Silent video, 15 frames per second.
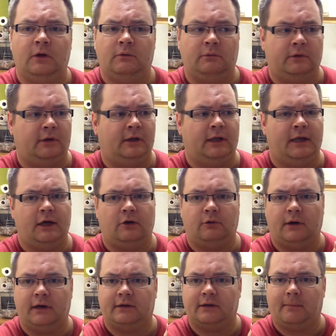with the late,
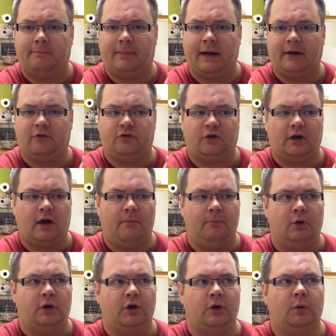great Patrick
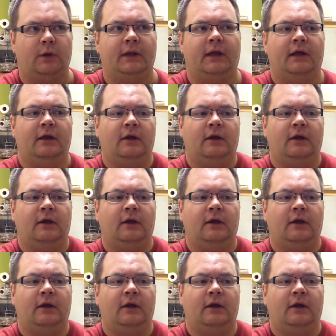McGowan.